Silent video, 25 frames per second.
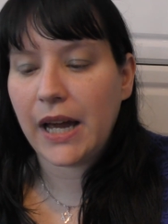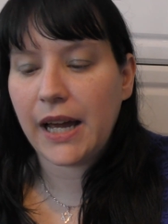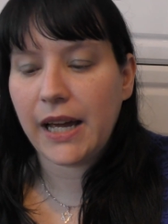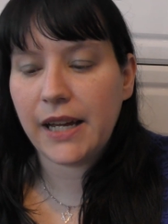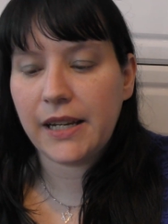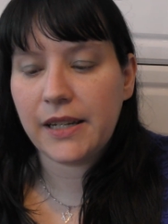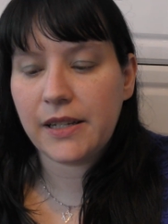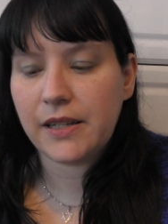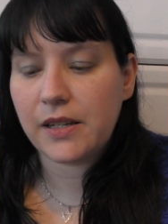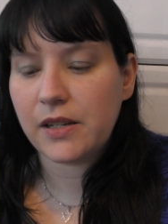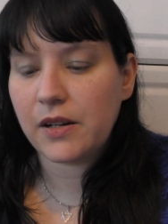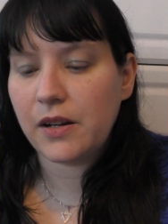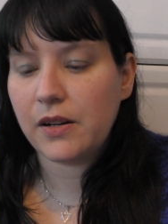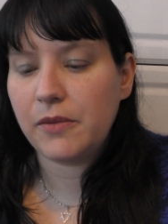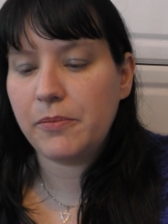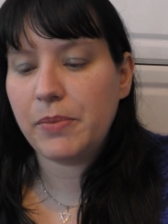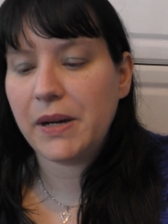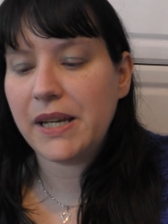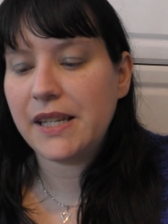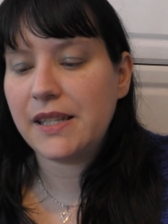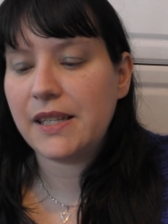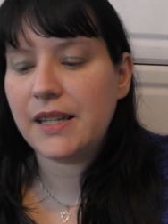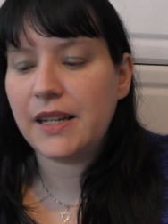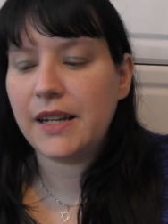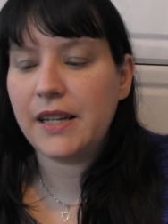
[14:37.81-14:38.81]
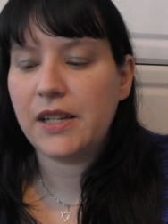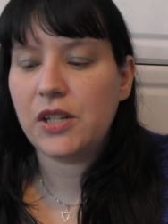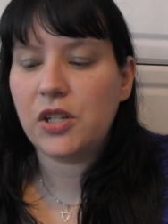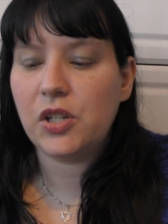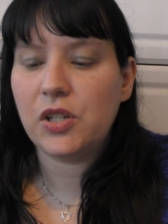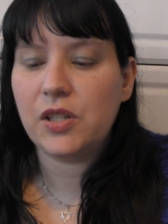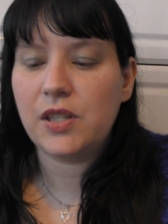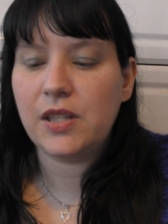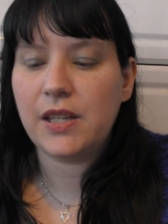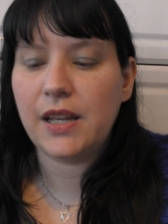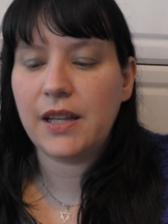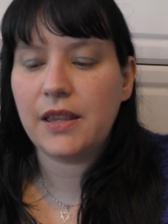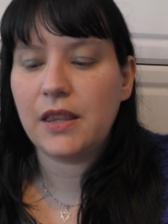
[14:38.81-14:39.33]
And basically, she
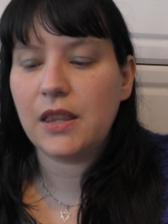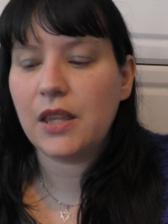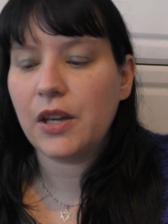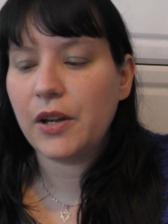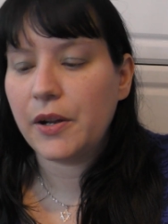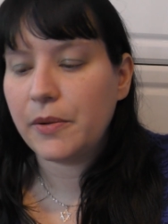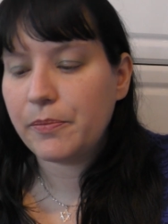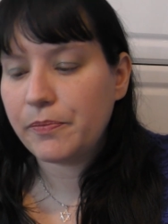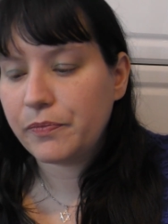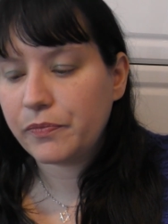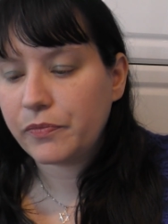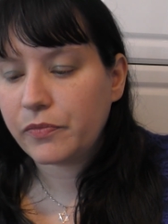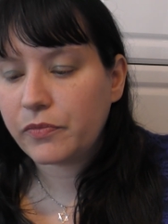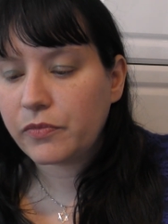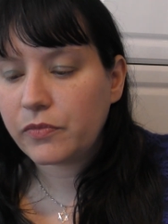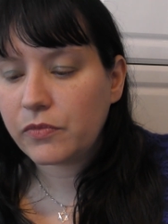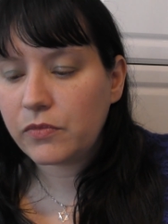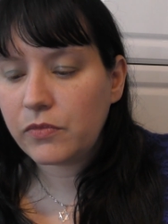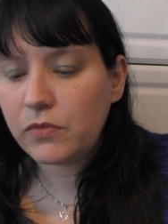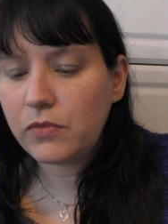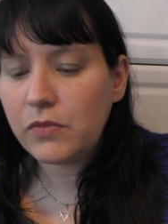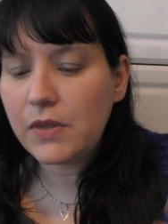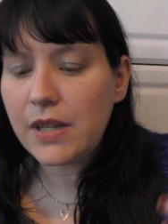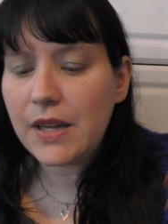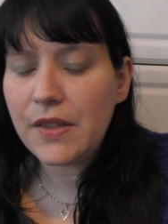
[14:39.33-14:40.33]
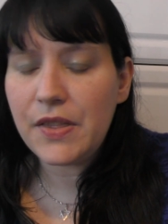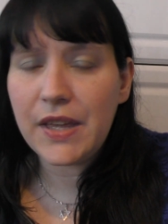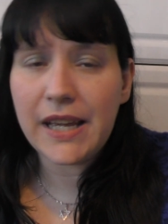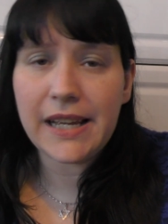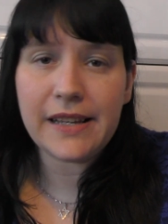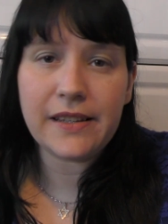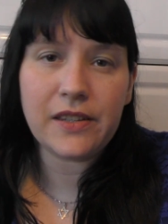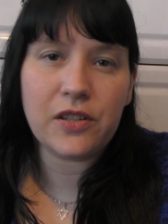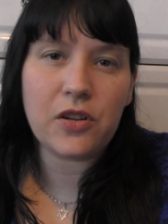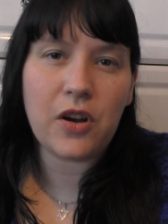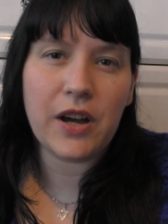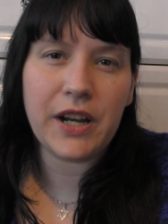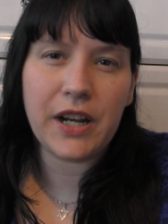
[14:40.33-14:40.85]
said that
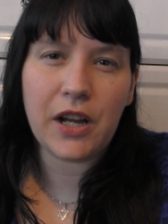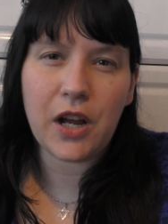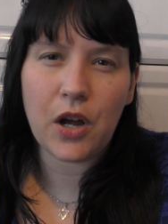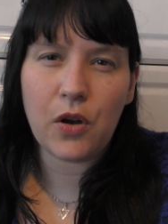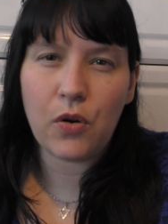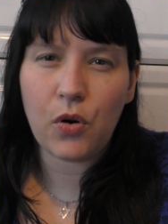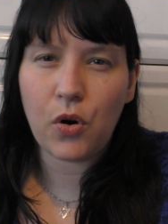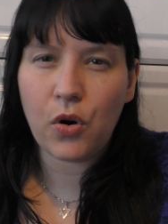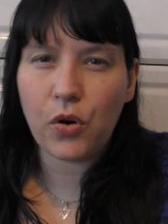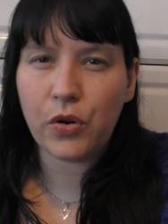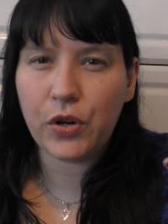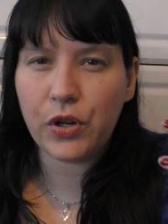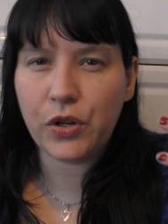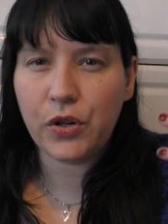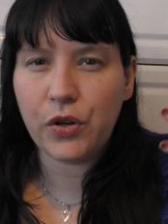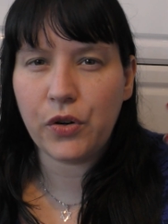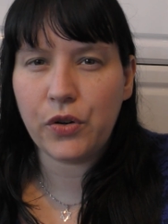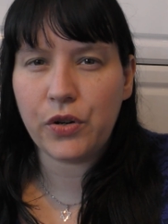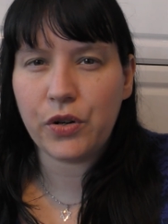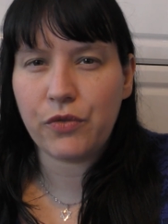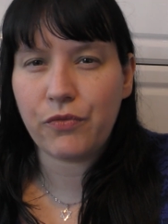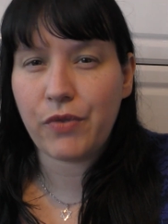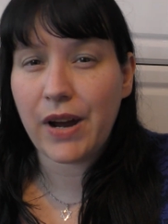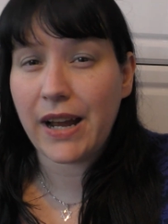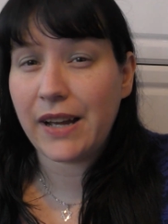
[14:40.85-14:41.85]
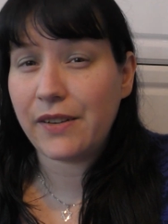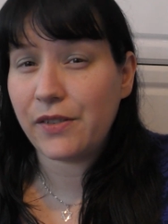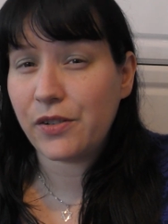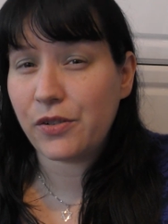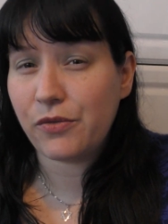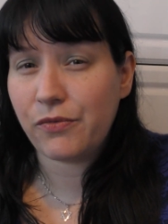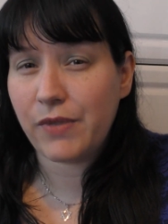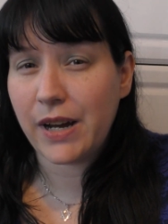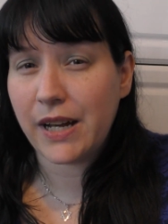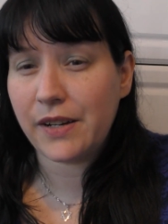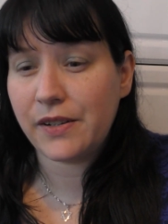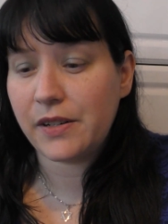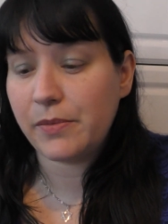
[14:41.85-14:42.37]
things kind of go on and on, around
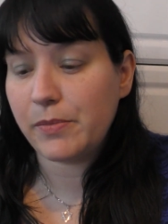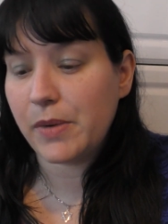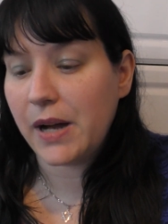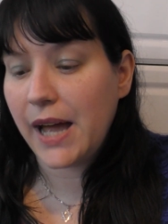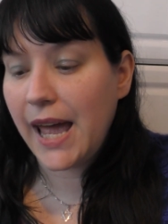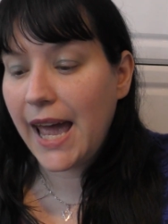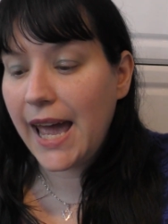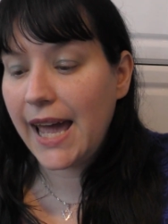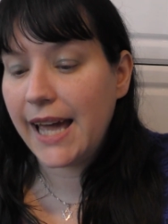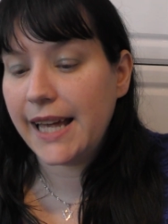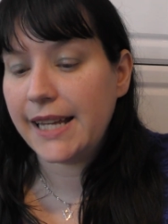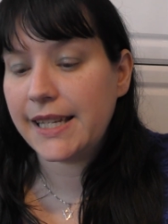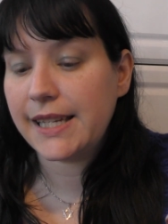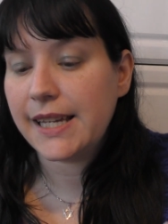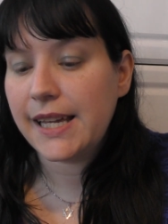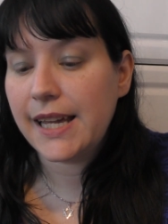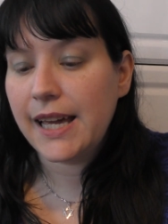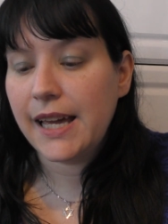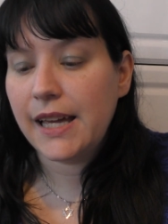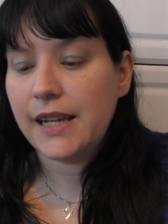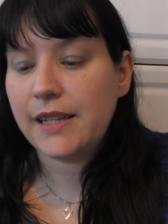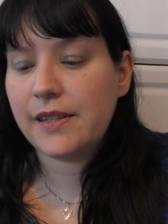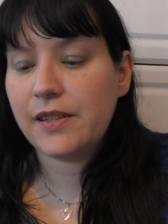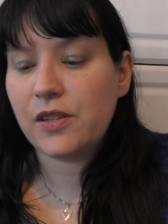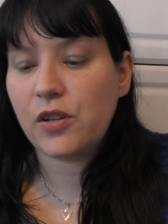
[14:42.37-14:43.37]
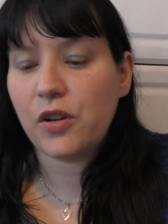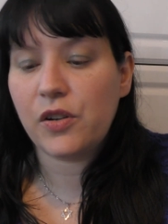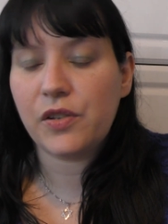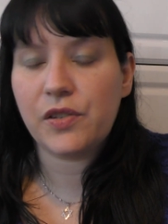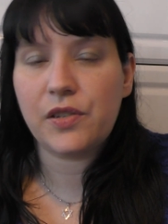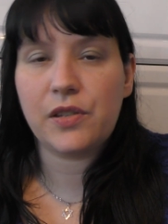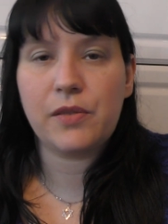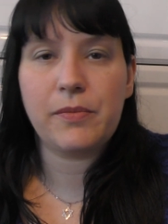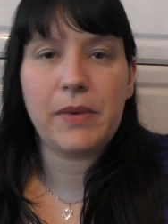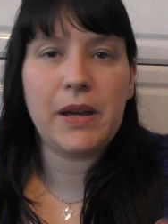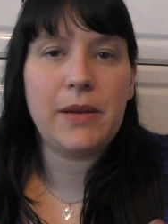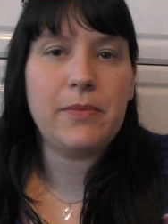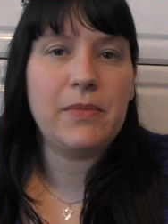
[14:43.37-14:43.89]
and around in my head,
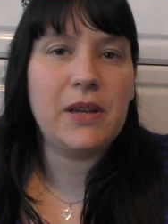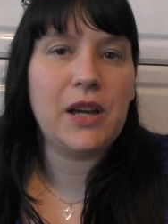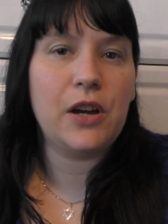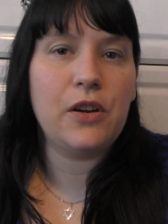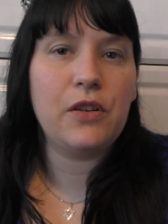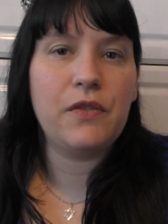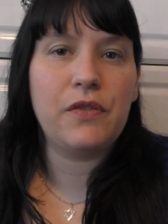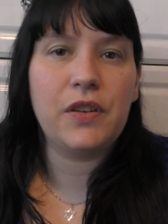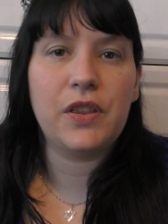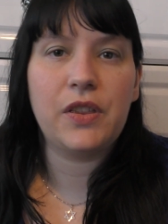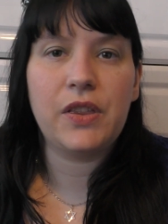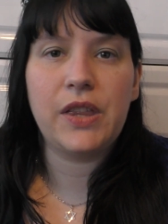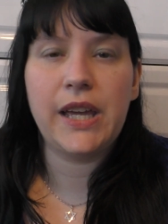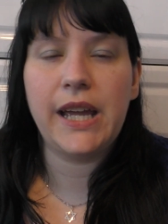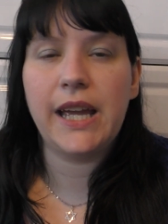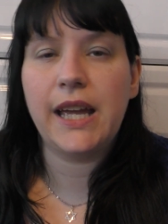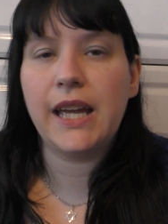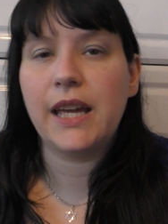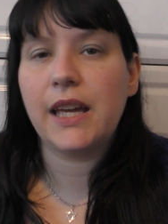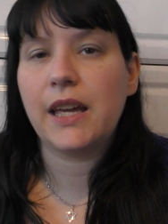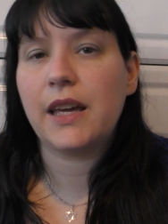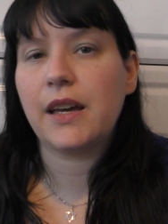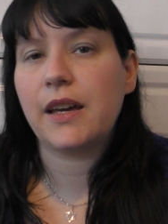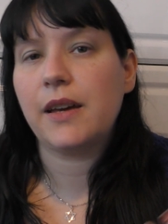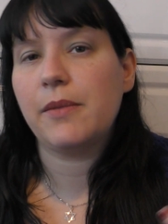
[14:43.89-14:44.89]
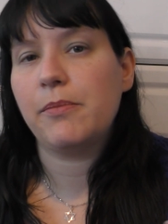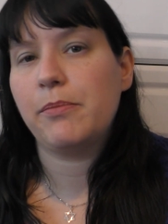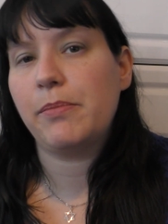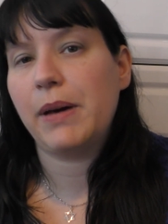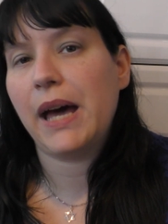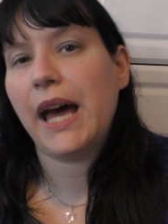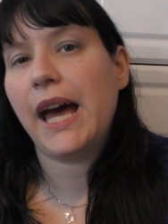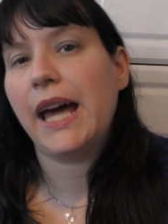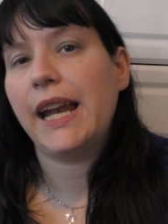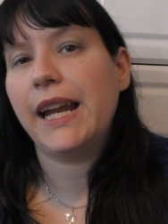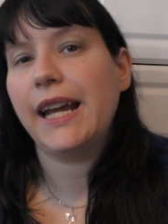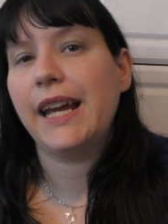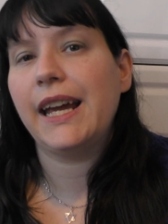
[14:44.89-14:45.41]
starts to make me overthink and
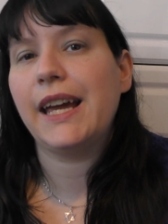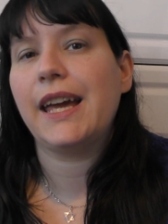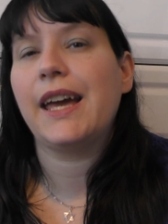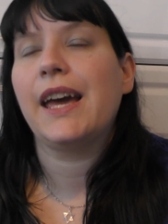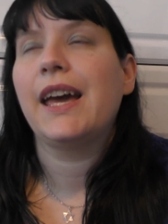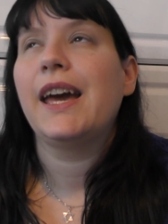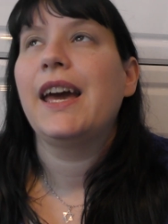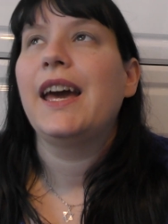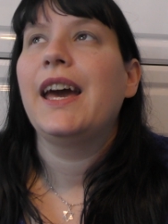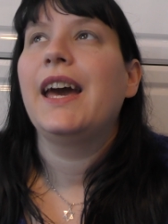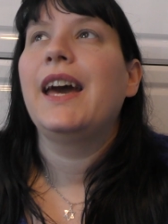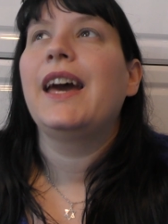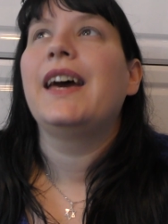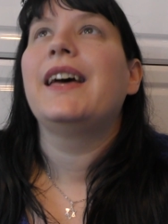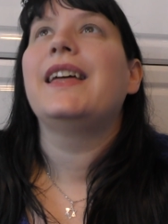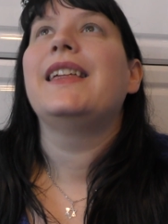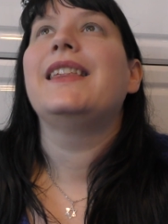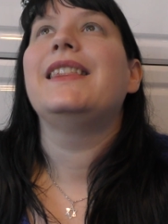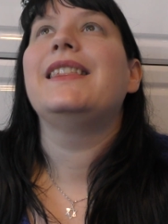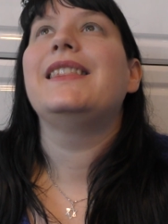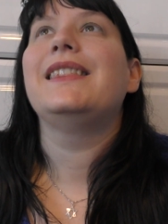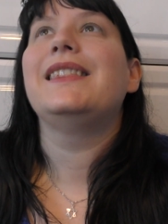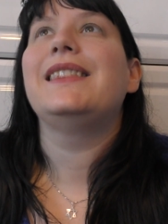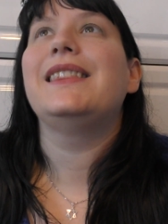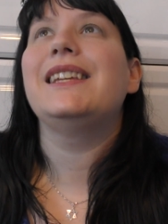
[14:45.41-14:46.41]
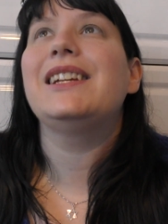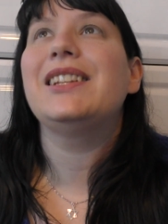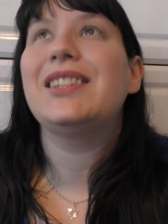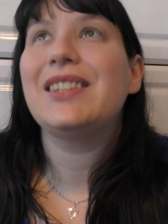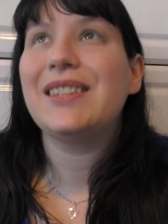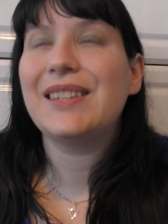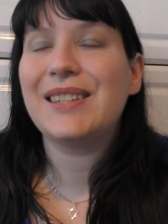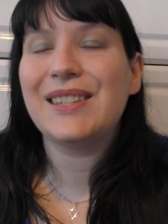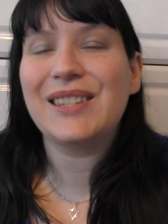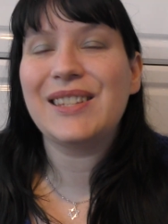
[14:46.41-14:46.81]
panic. This is